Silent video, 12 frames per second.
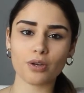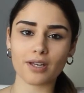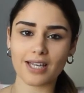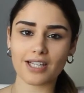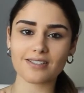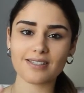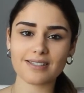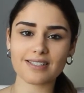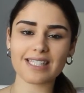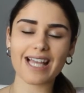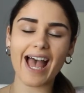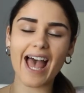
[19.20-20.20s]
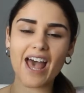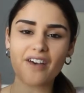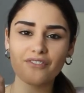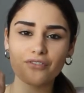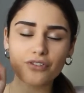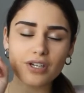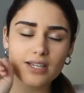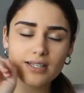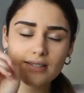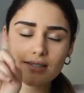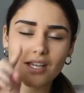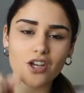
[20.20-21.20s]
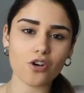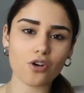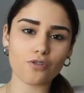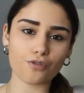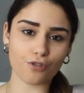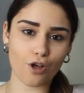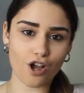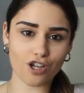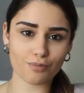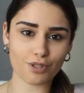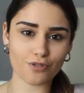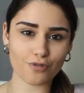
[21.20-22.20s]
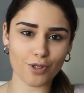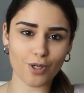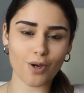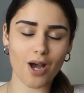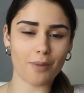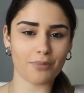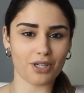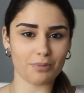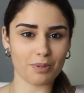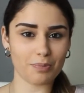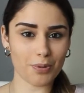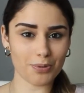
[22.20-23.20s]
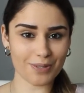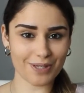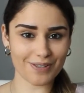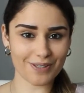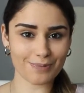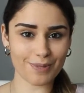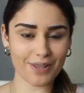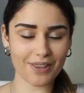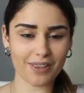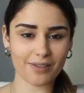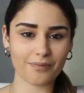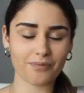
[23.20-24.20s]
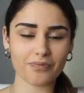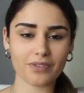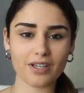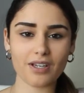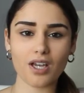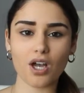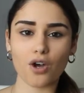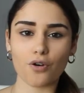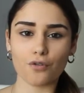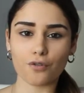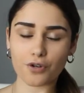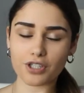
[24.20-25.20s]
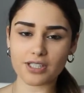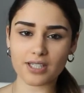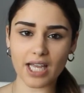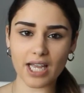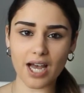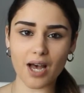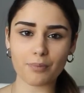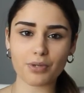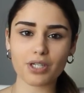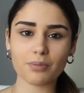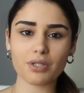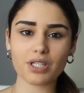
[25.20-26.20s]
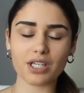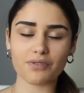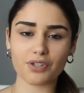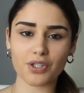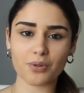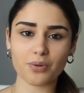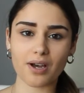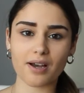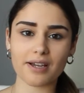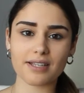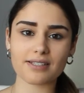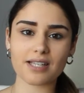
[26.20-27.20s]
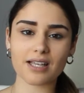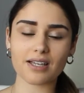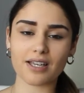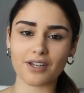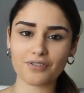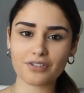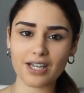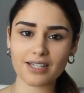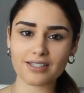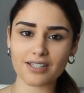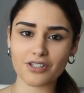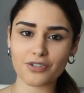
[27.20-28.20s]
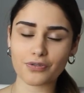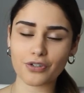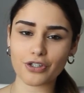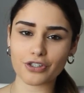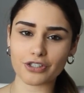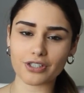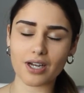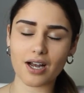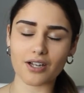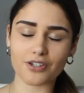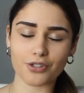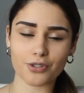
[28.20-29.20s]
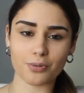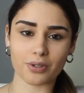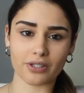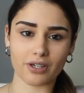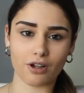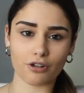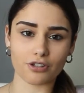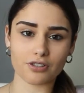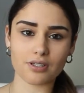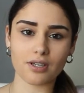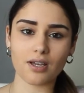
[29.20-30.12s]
get to see every single Vlogmas video I'm going to be posting this month. For today, I'm going to be giving you guys gift ideas for her under $20.